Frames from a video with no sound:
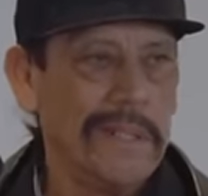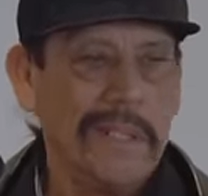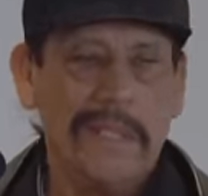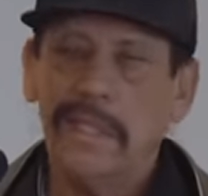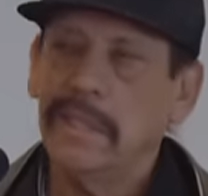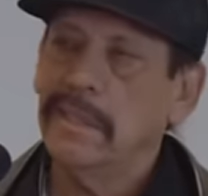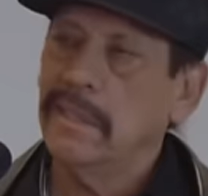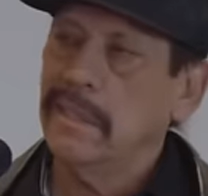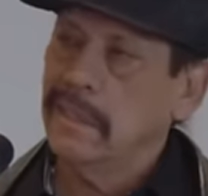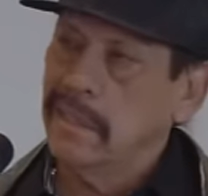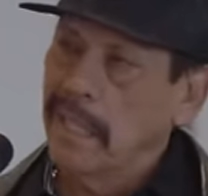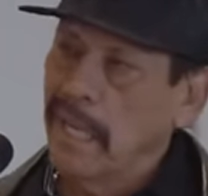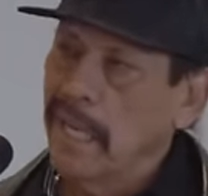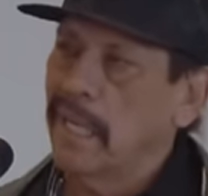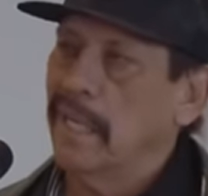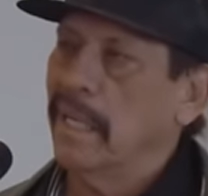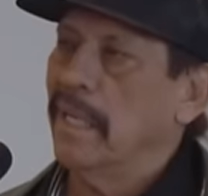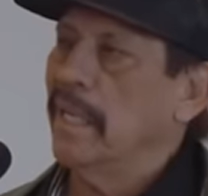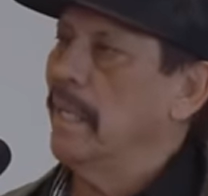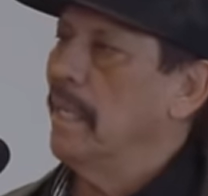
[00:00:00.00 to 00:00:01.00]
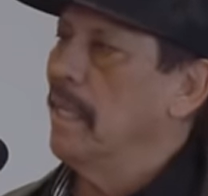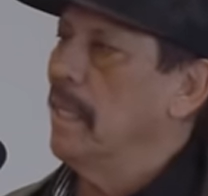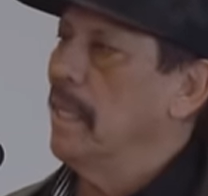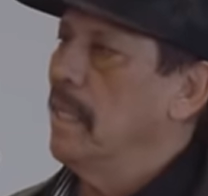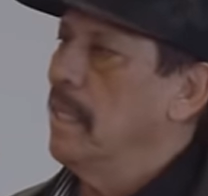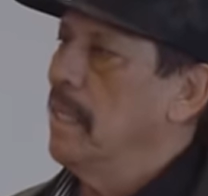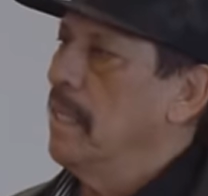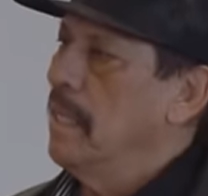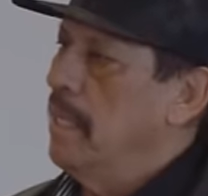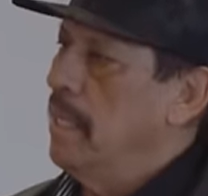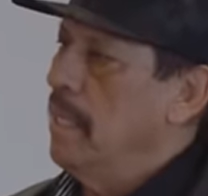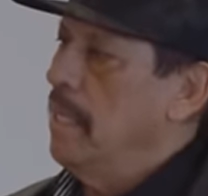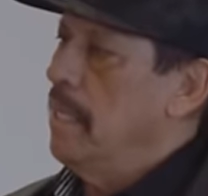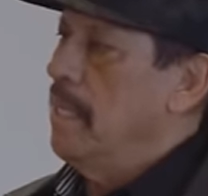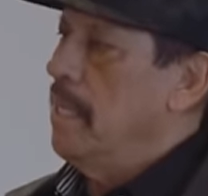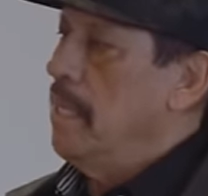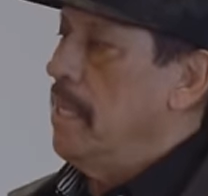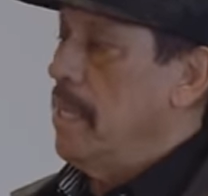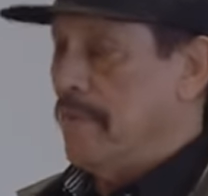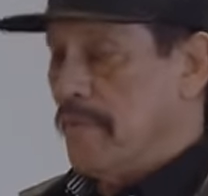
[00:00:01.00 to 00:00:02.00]
He says, Danny,
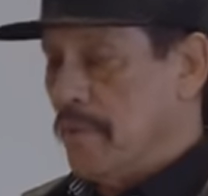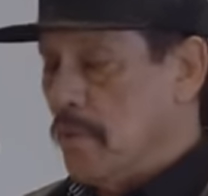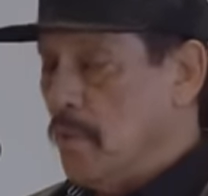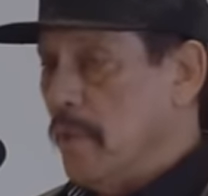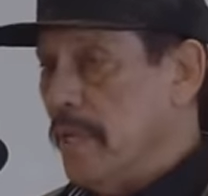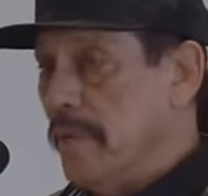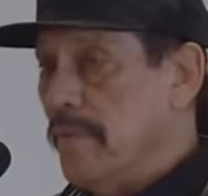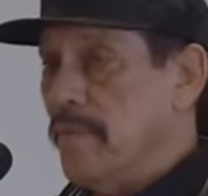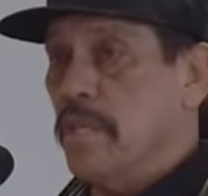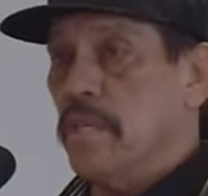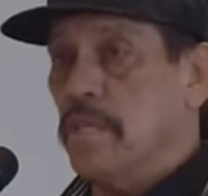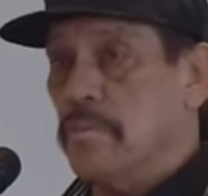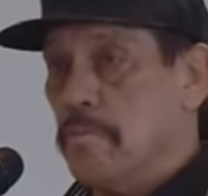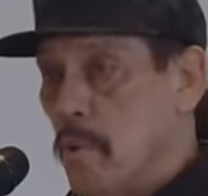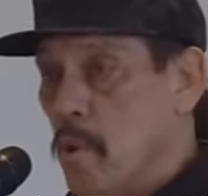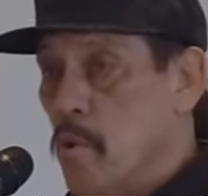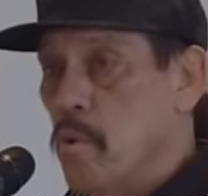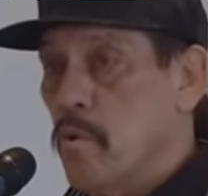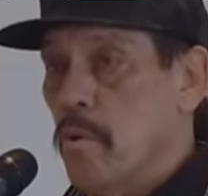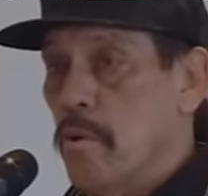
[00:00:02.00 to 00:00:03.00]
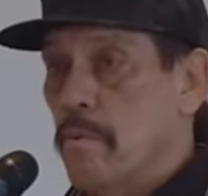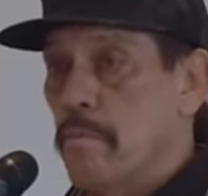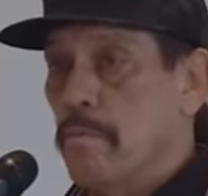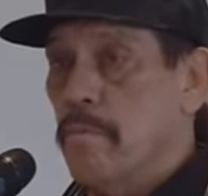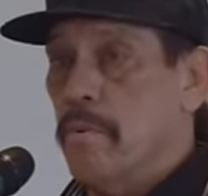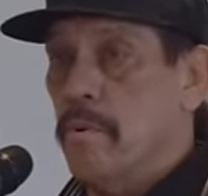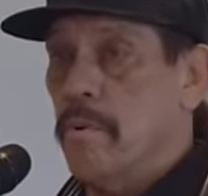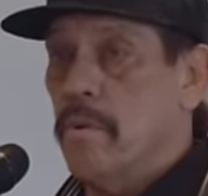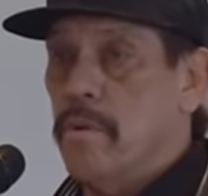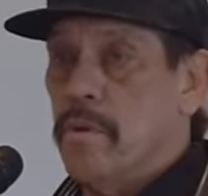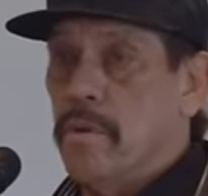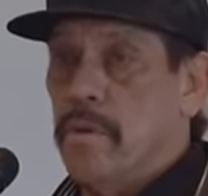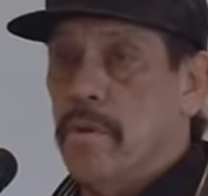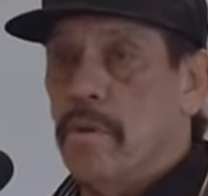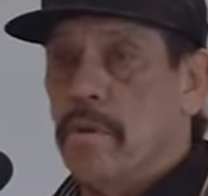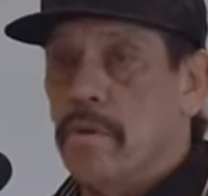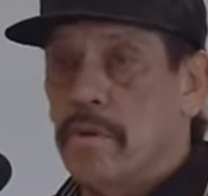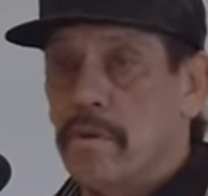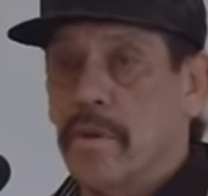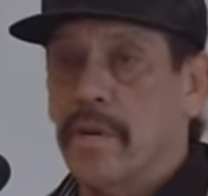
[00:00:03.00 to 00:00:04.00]
if you leave this program,
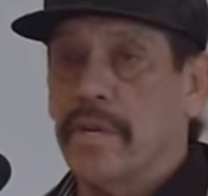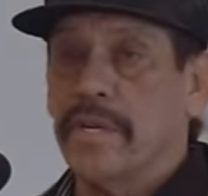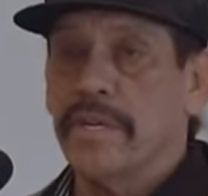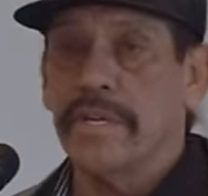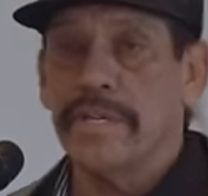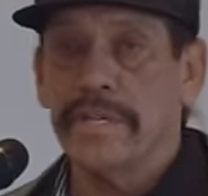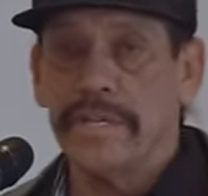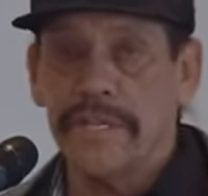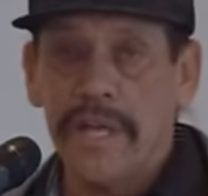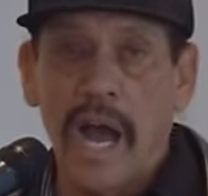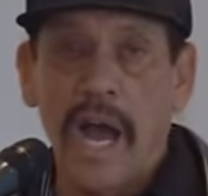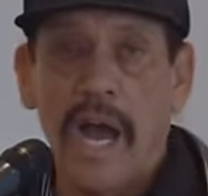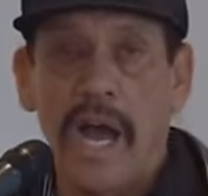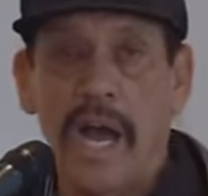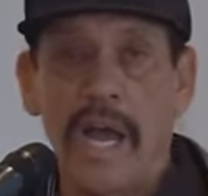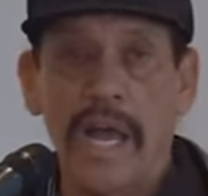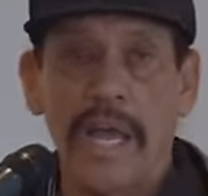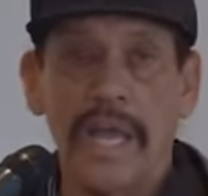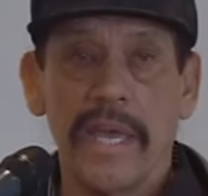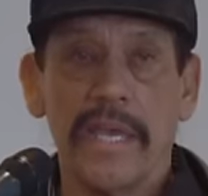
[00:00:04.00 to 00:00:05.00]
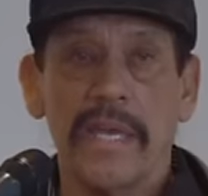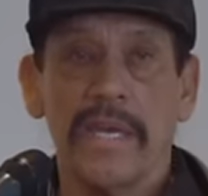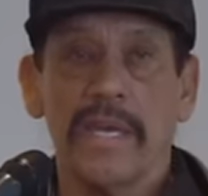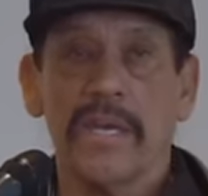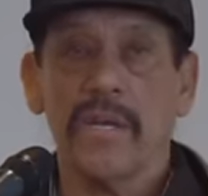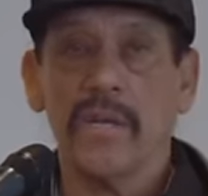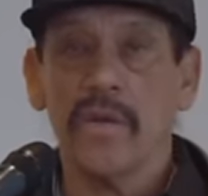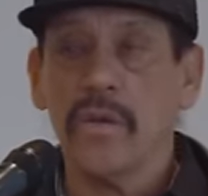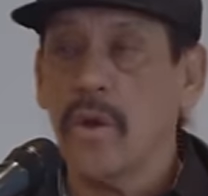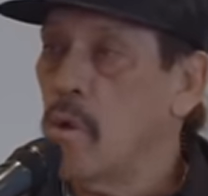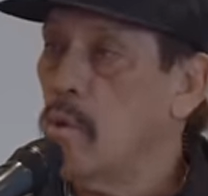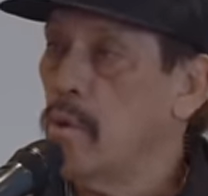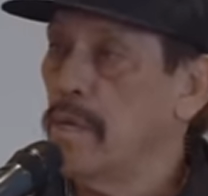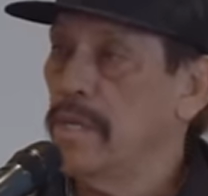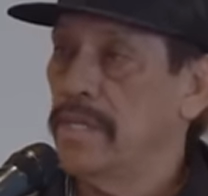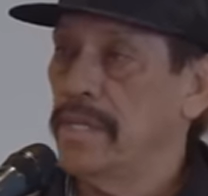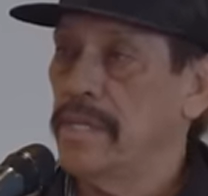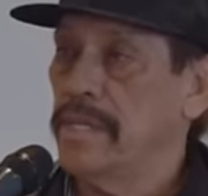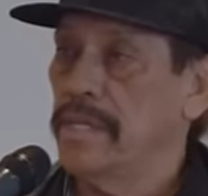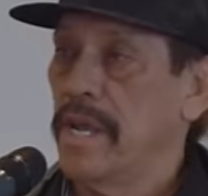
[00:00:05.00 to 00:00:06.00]
you're going to die, go
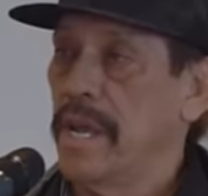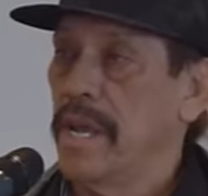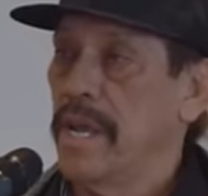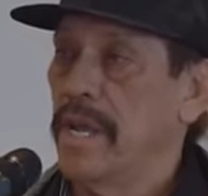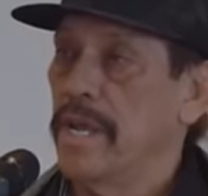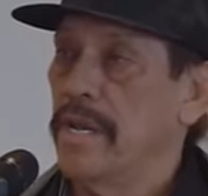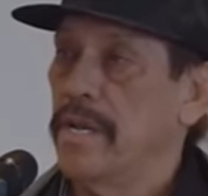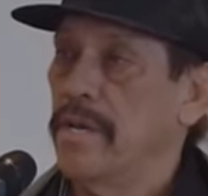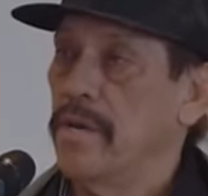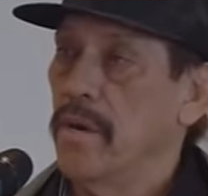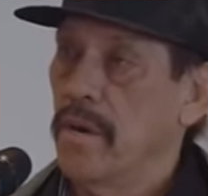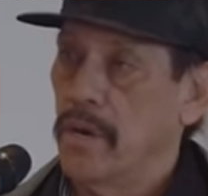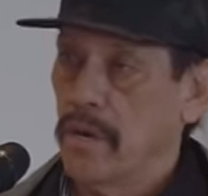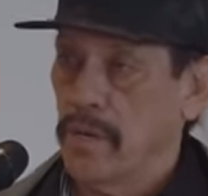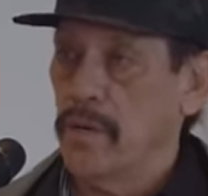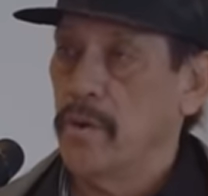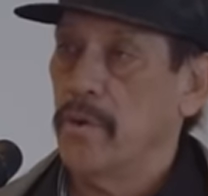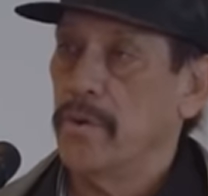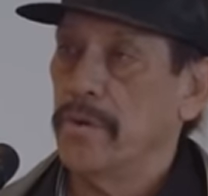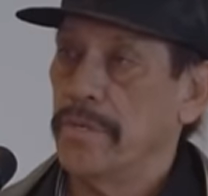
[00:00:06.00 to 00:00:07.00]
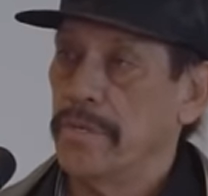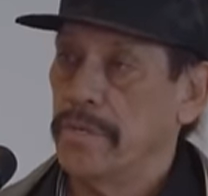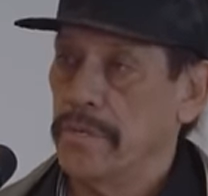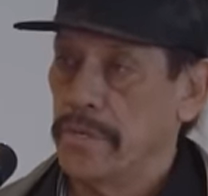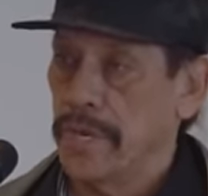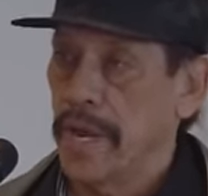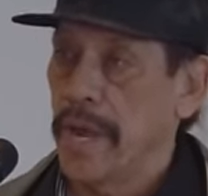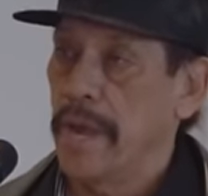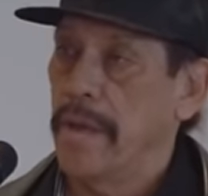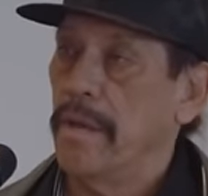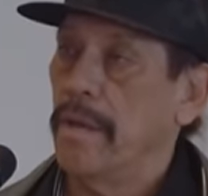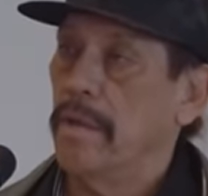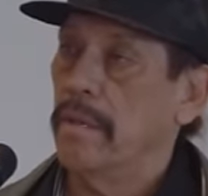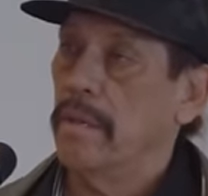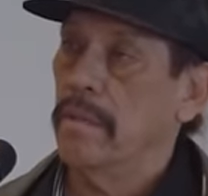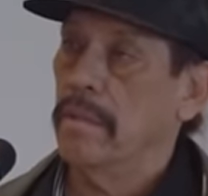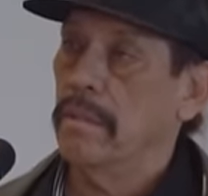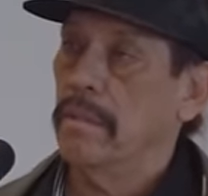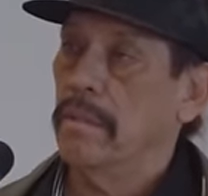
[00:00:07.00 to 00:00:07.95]
insane, or go to jail.